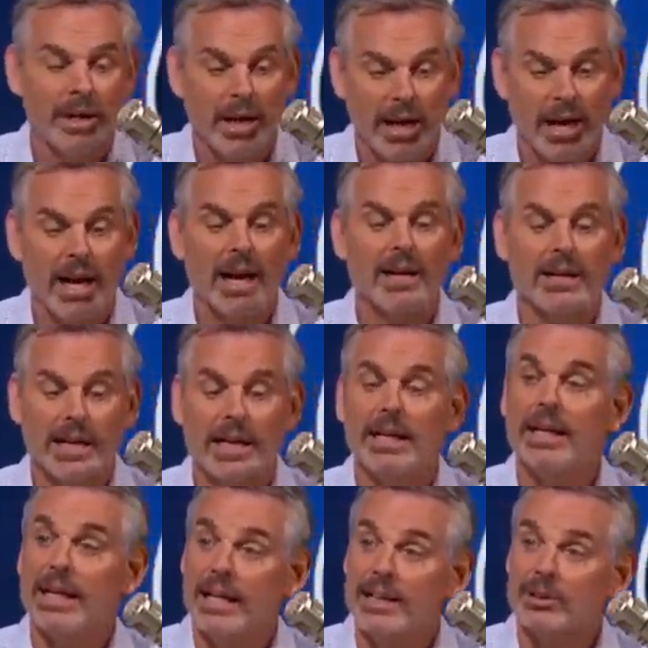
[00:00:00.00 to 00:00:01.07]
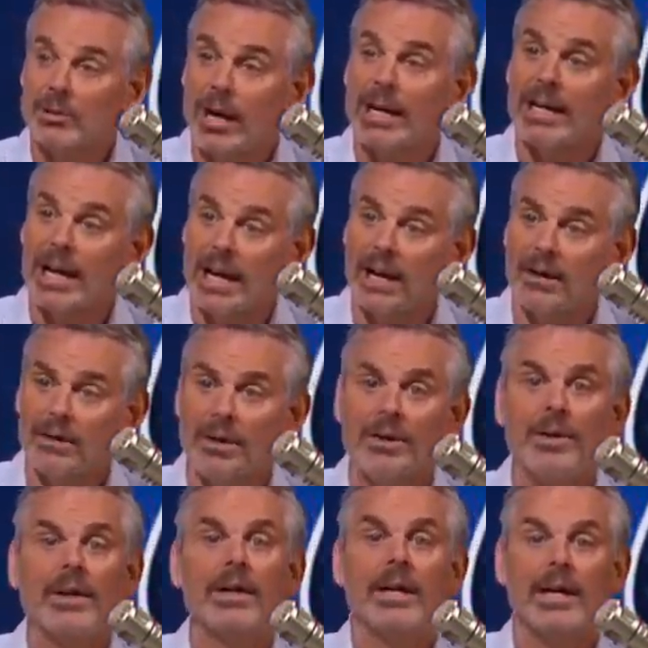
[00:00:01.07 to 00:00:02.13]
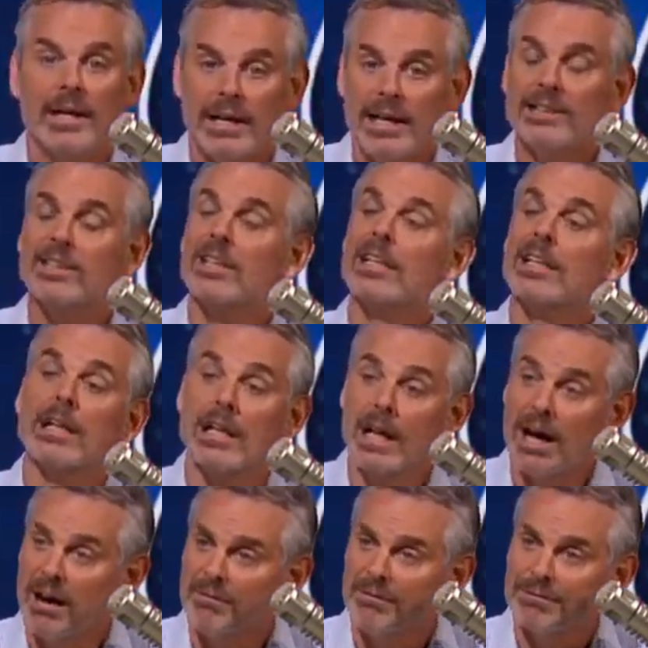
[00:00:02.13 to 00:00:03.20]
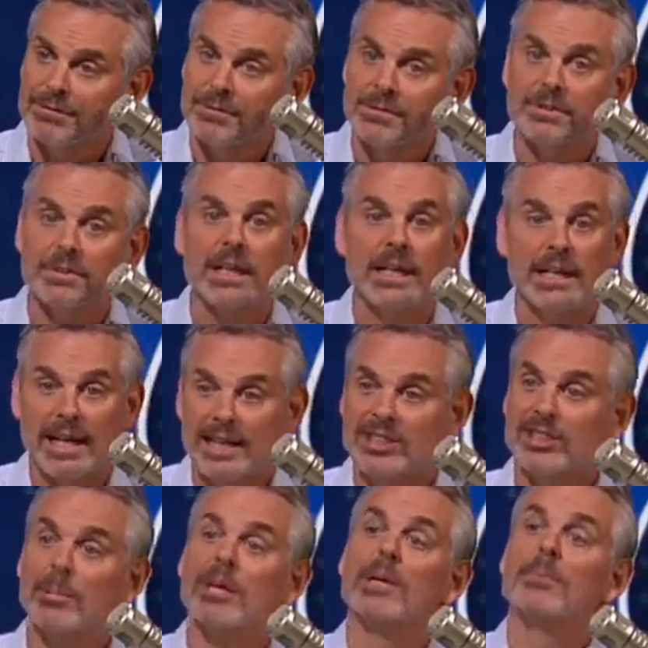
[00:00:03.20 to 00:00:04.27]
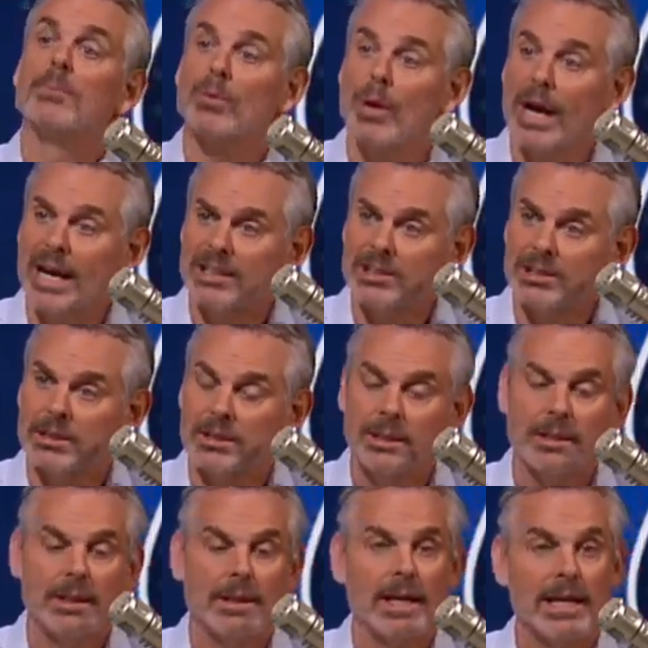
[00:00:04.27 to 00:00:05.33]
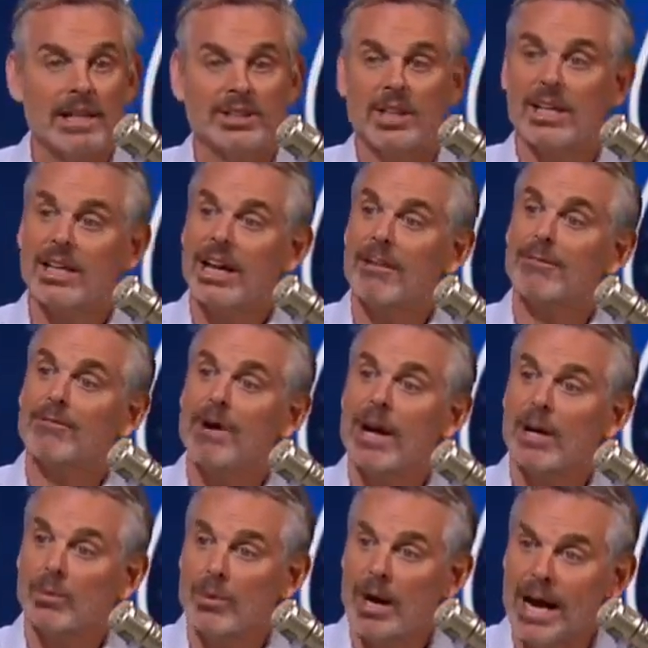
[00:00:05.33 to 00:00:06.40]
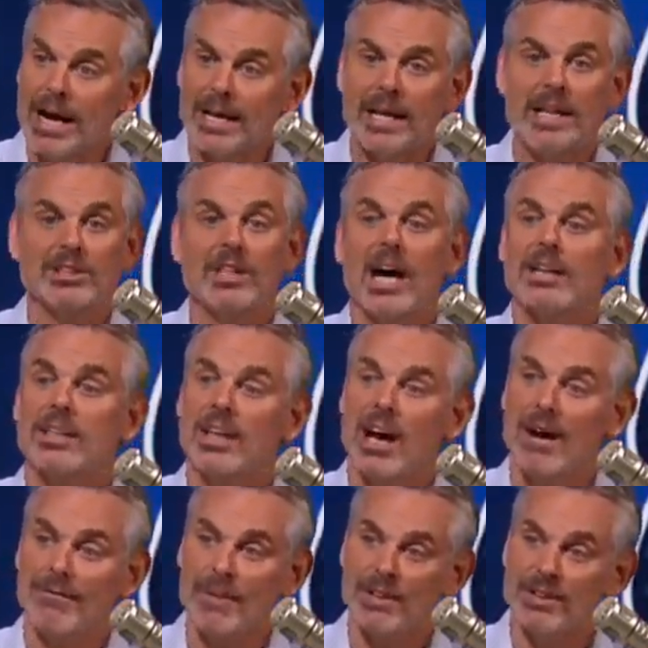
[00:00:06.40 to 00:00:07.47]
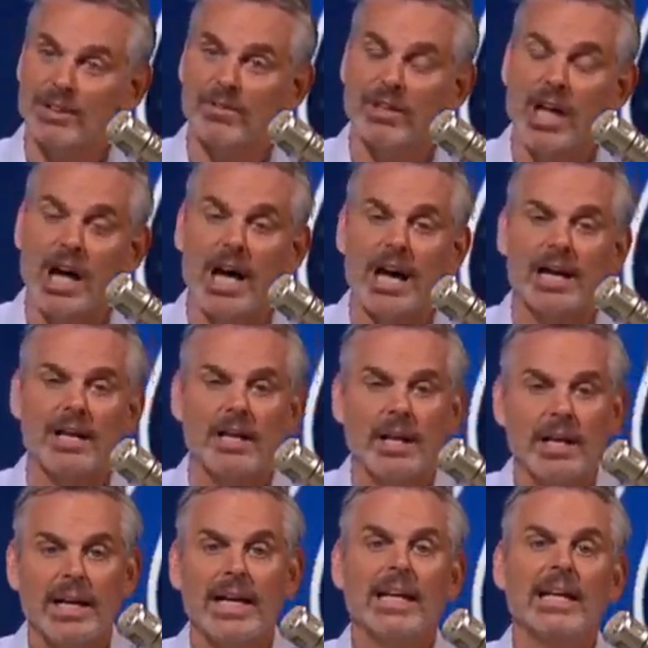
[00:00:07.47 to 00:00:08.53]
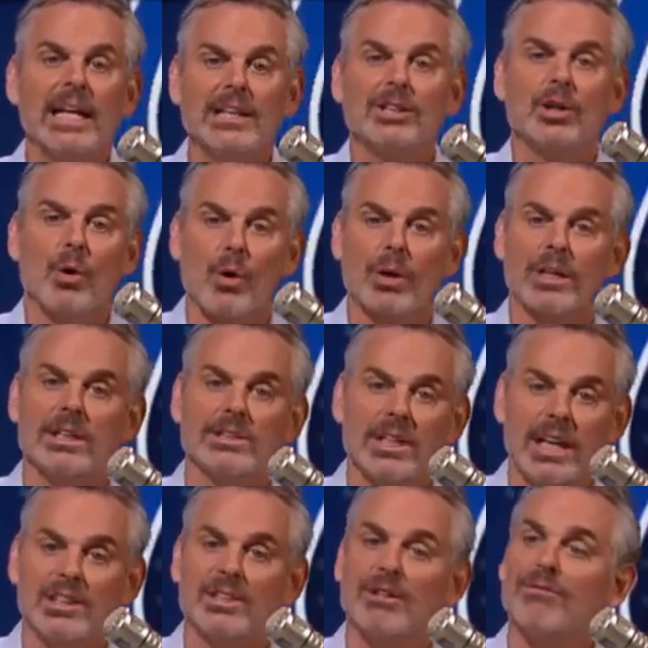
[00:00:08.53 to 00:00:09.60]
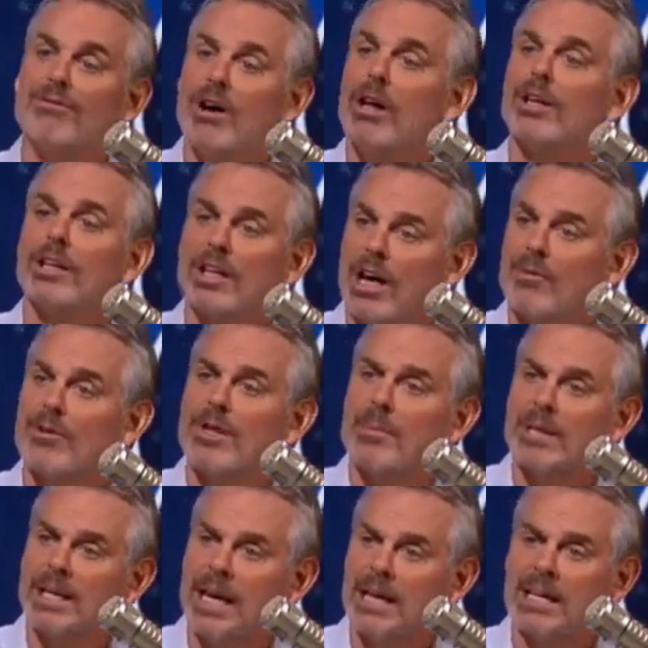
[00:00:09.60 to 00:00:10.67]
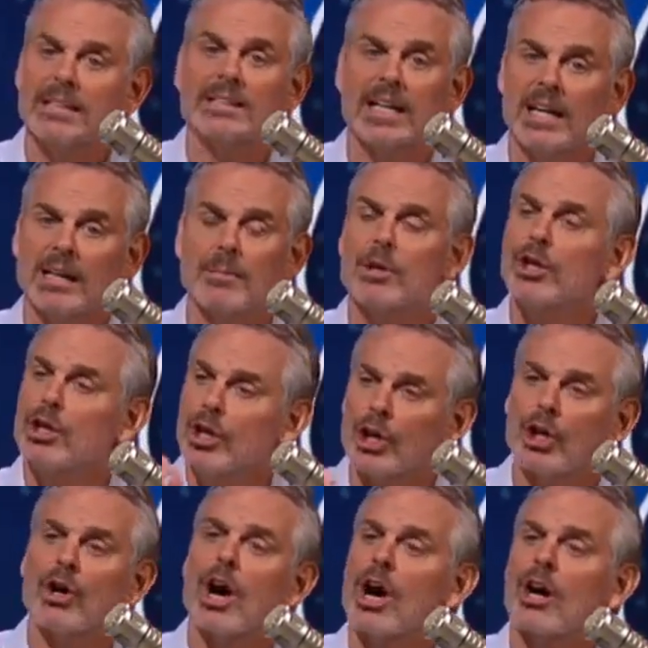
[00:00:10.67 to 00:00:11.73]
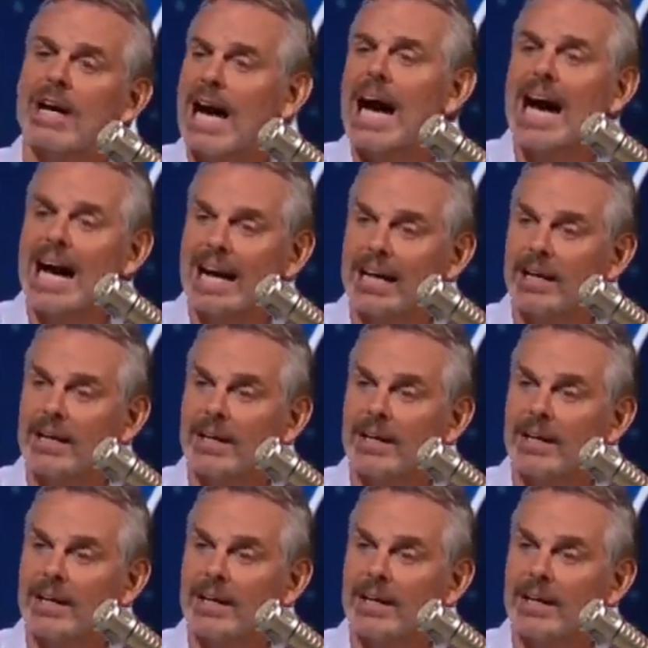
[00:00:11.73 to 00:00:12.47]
And he needs right now, he needs a little love. He needs to be embraced. He's going to get Frank Reich. He's got the offensive line. He needs an organization to fall in love with him again and tell him, you're our guy.